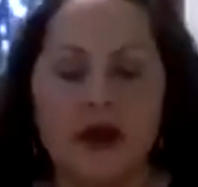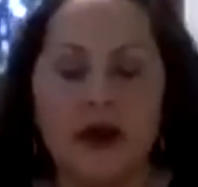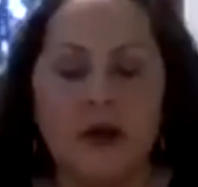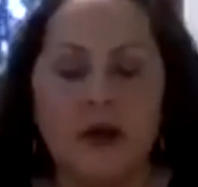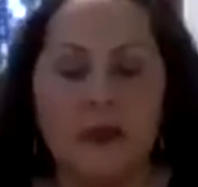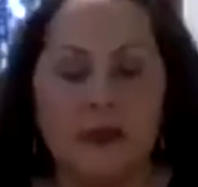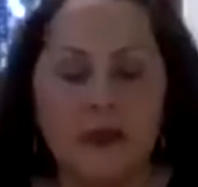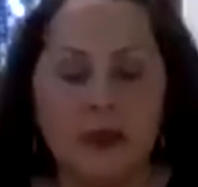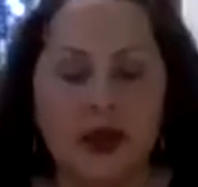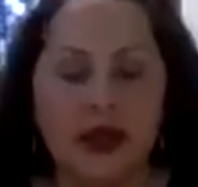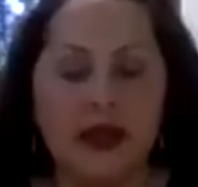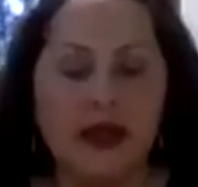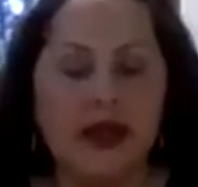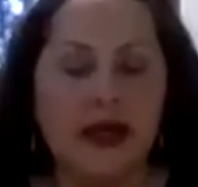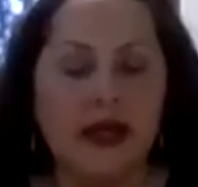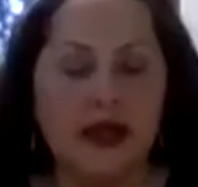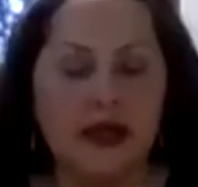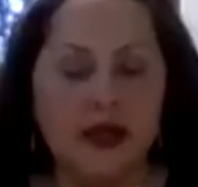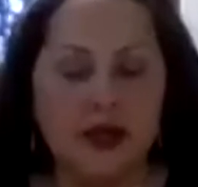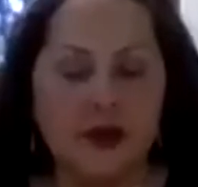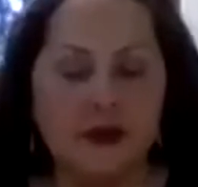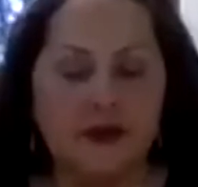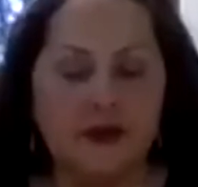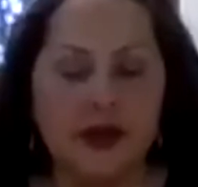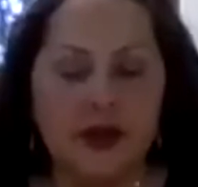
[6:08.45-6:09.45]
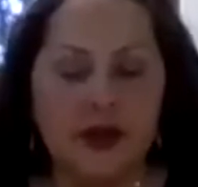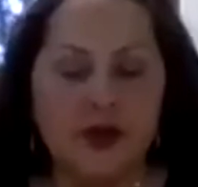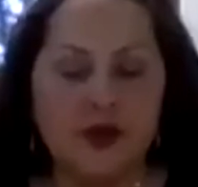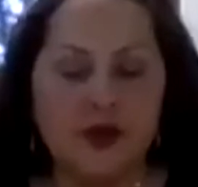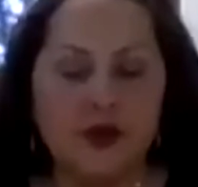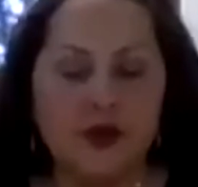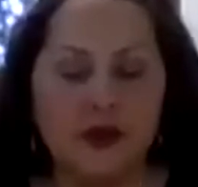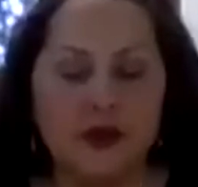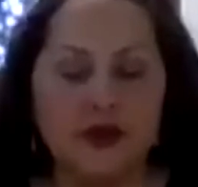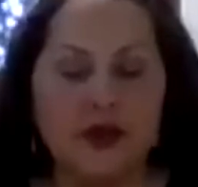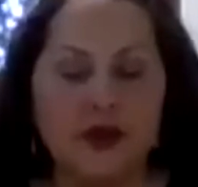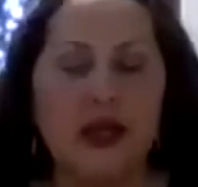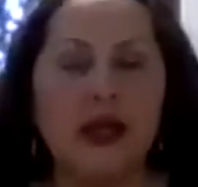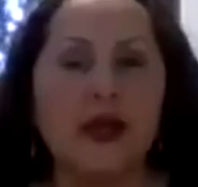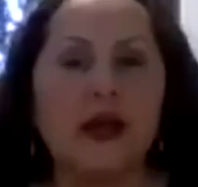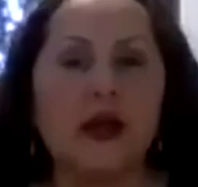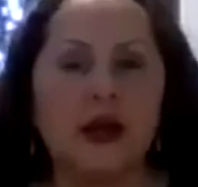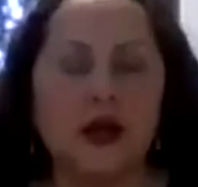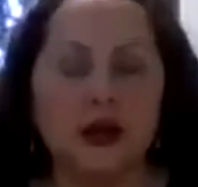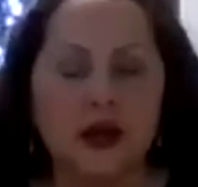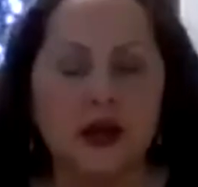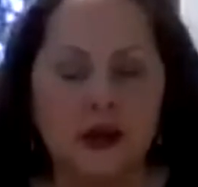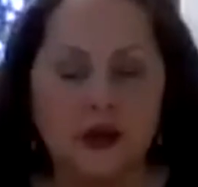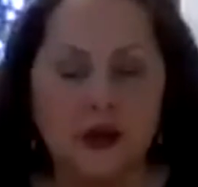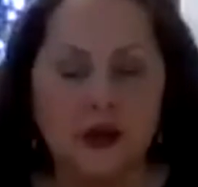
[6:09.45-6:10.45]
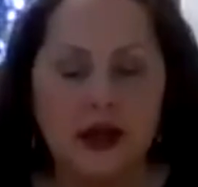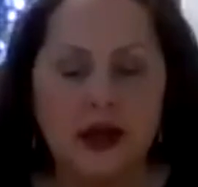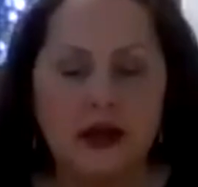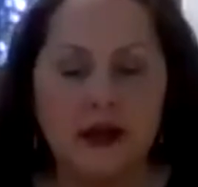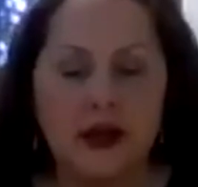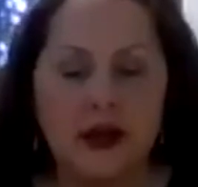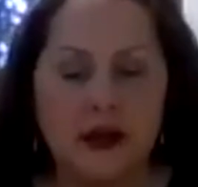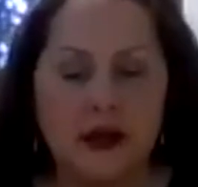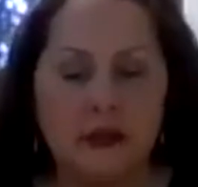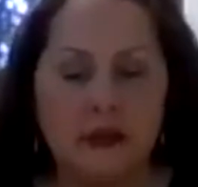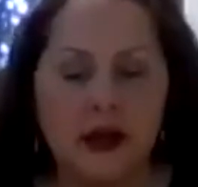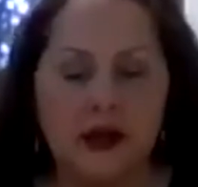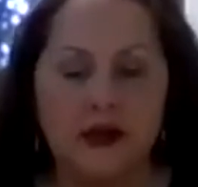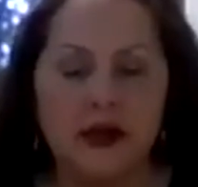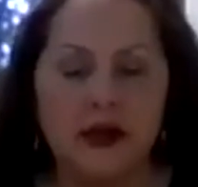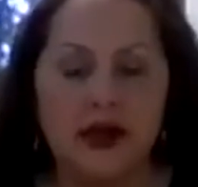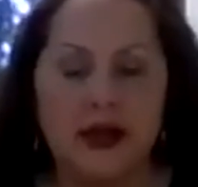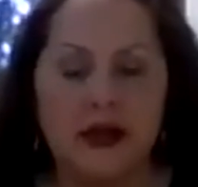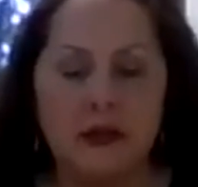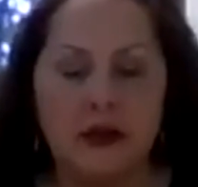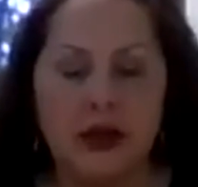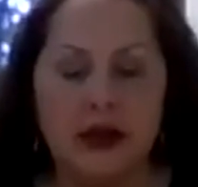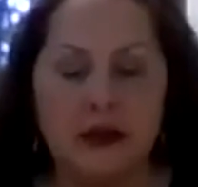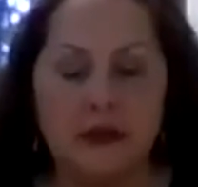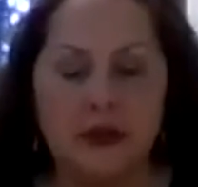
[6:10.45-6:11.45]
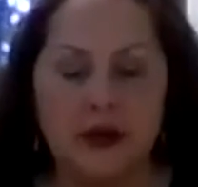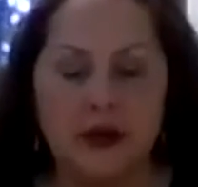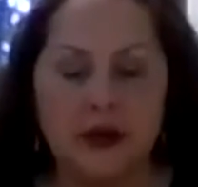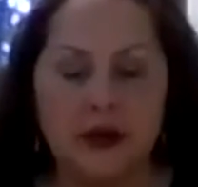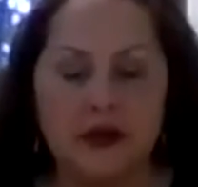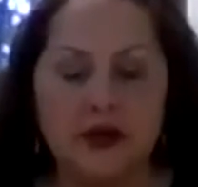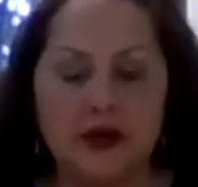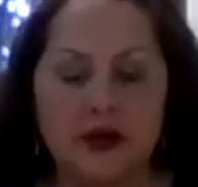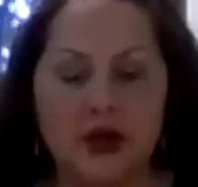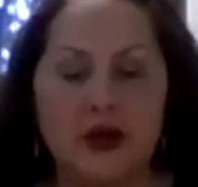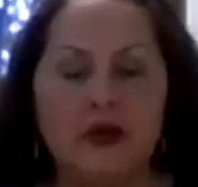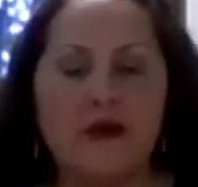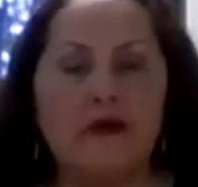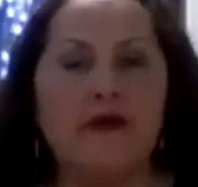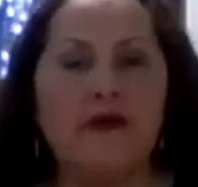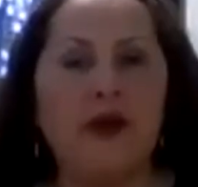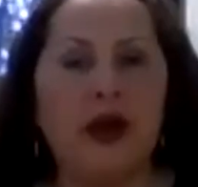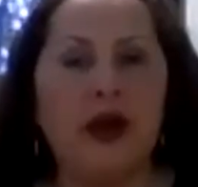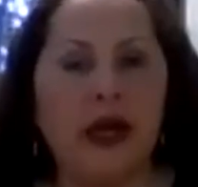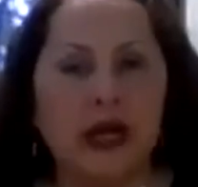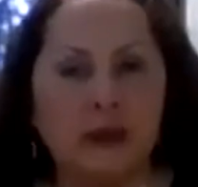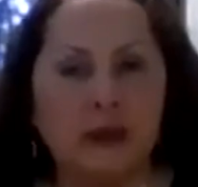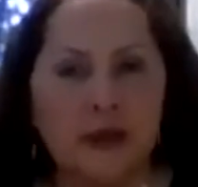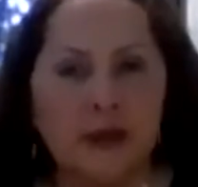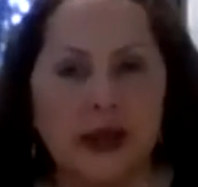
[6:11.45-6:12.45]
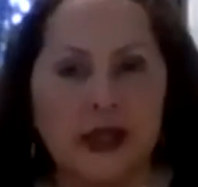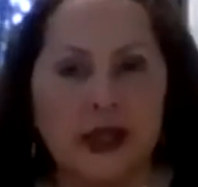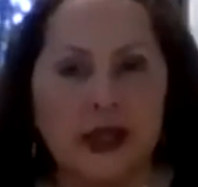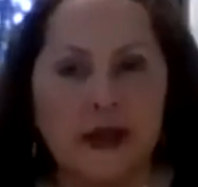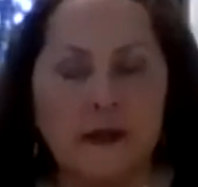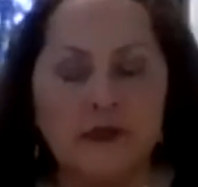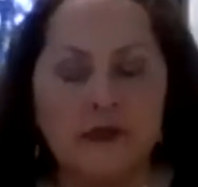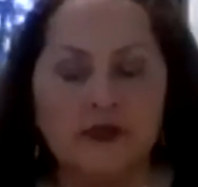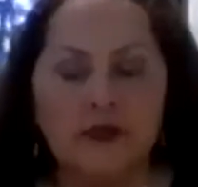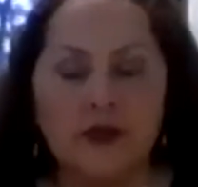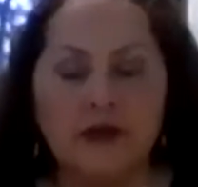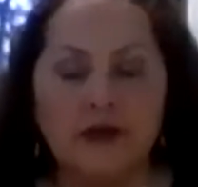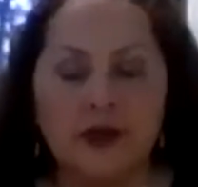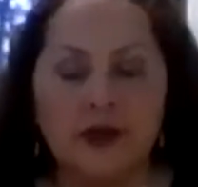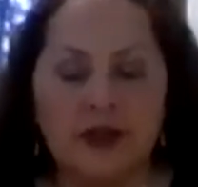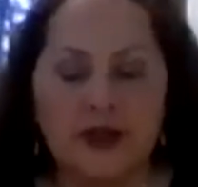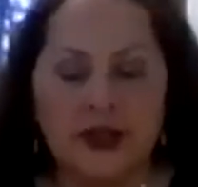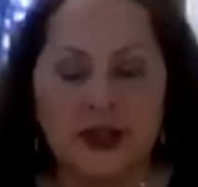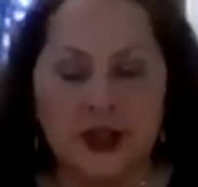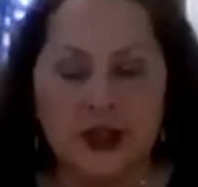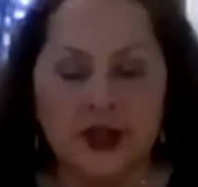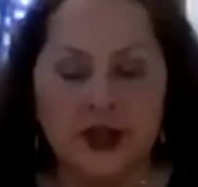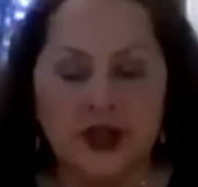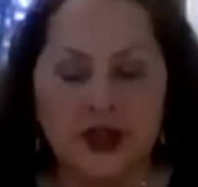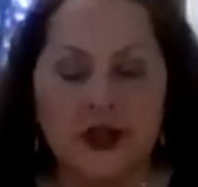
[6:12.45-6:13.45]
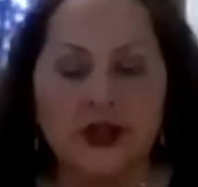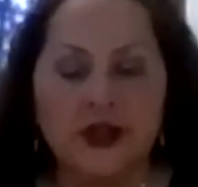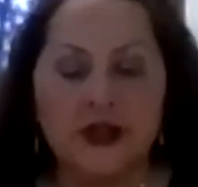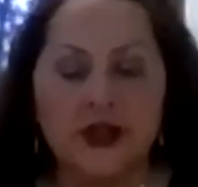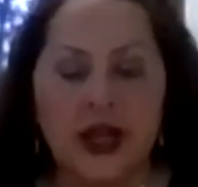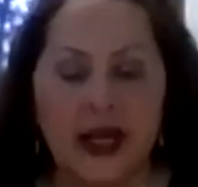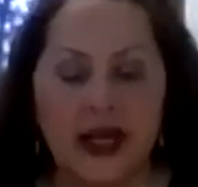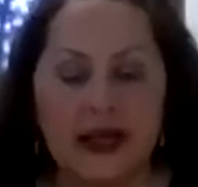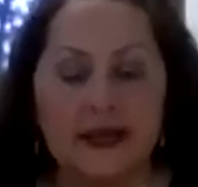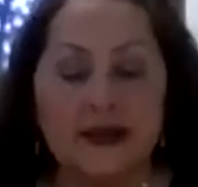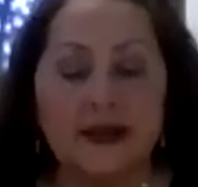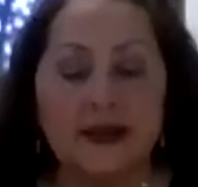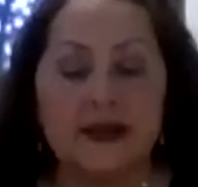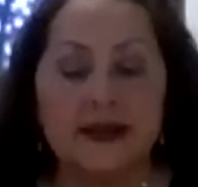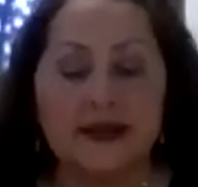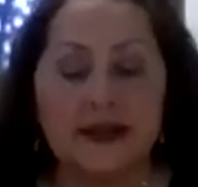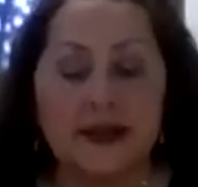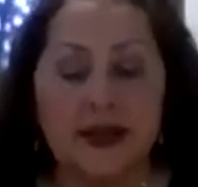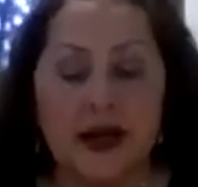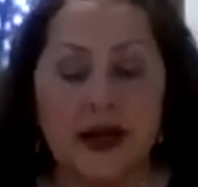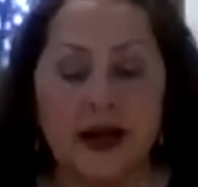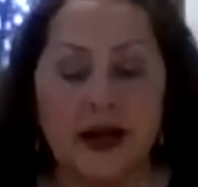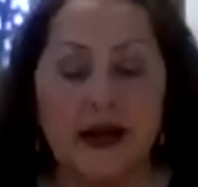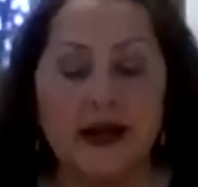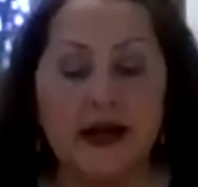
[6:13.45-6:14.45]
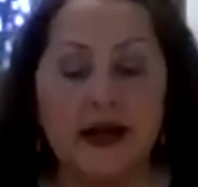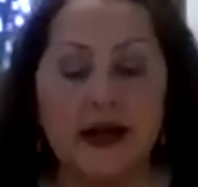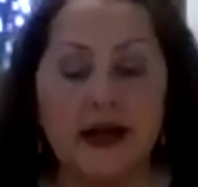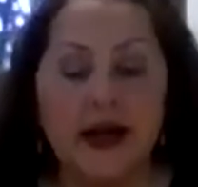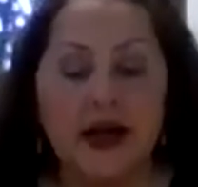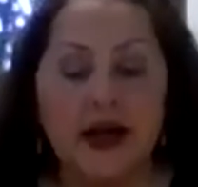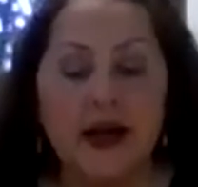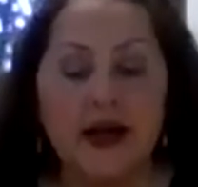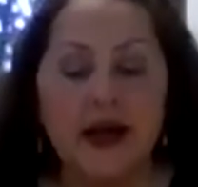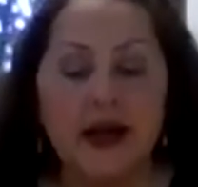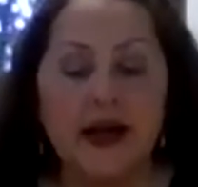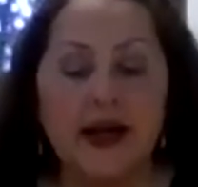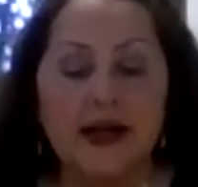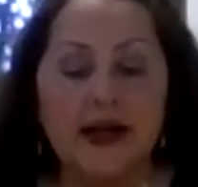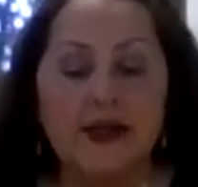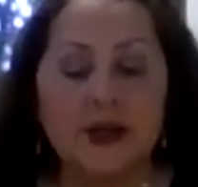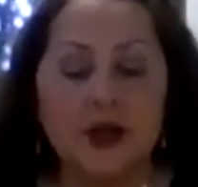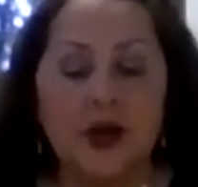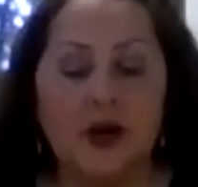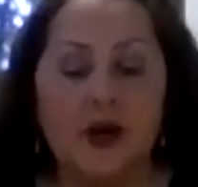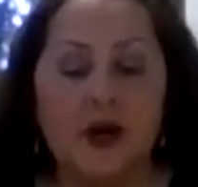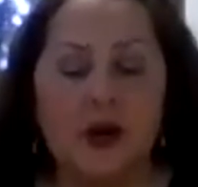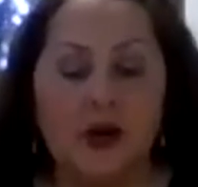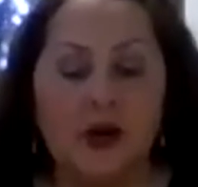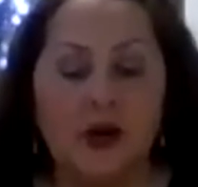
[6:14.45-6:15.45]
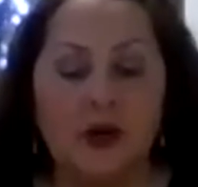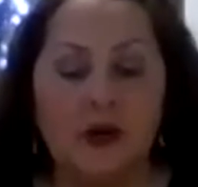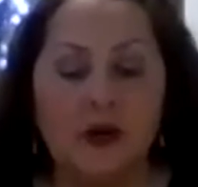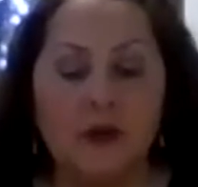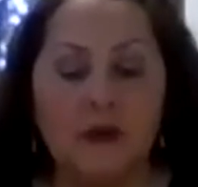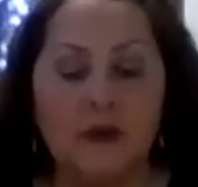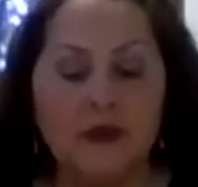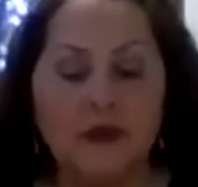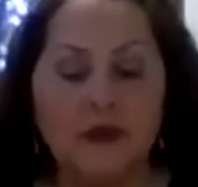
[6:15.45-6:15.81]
Many individuals, including community members, family, physicians, and society as a whole,